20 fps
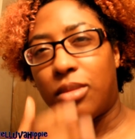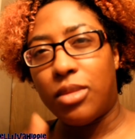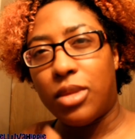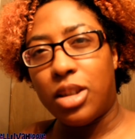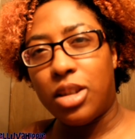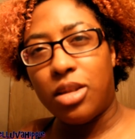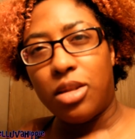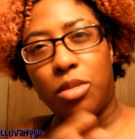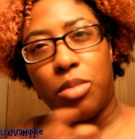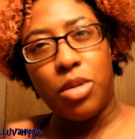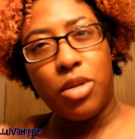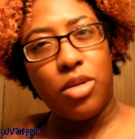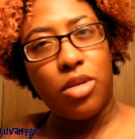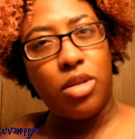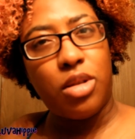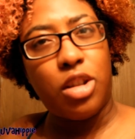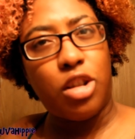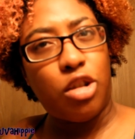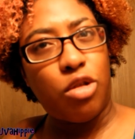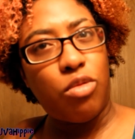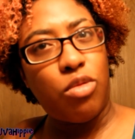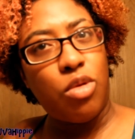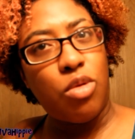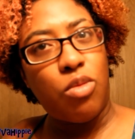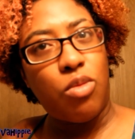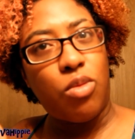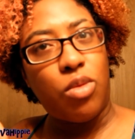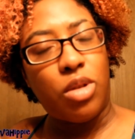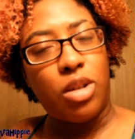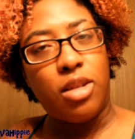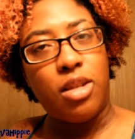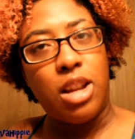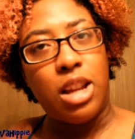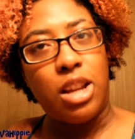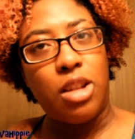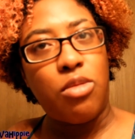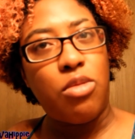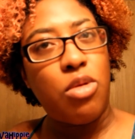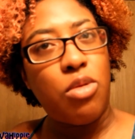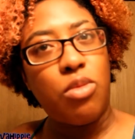This is a person that you don't want to
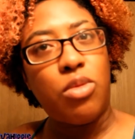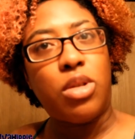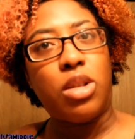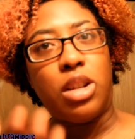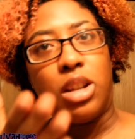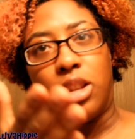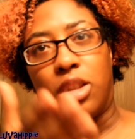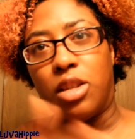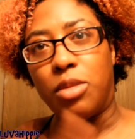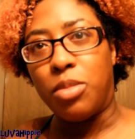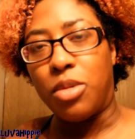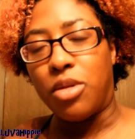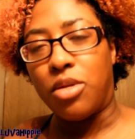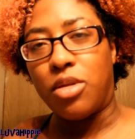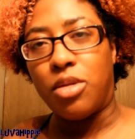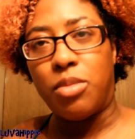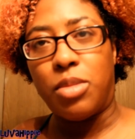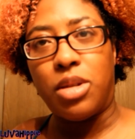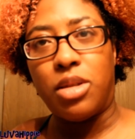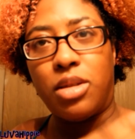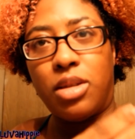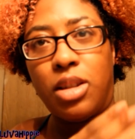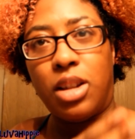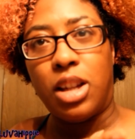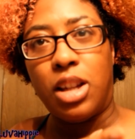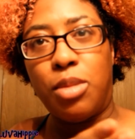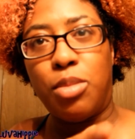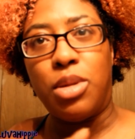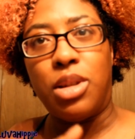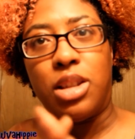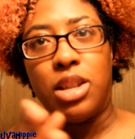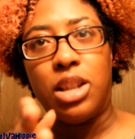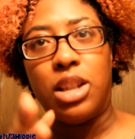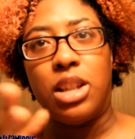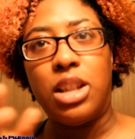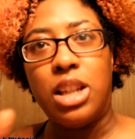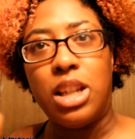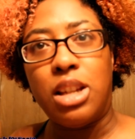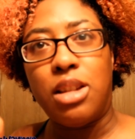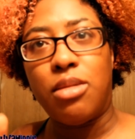date. You don't want to date this person because of A, B,
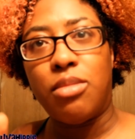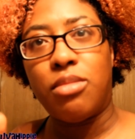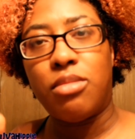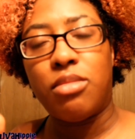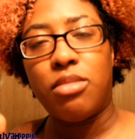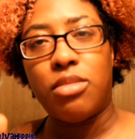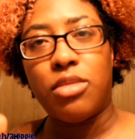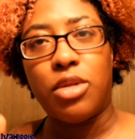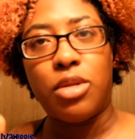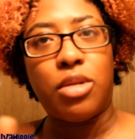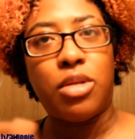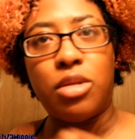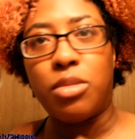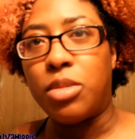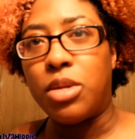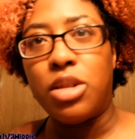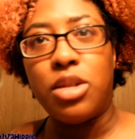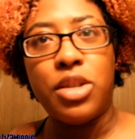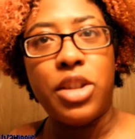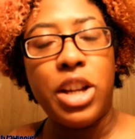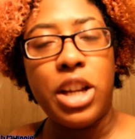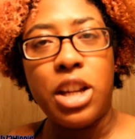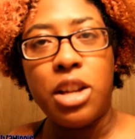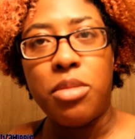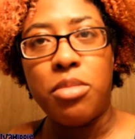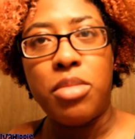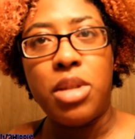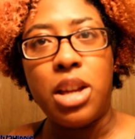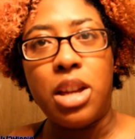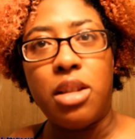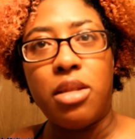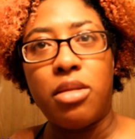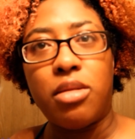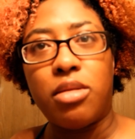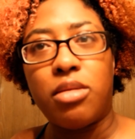C, D. Or it could be just A and B.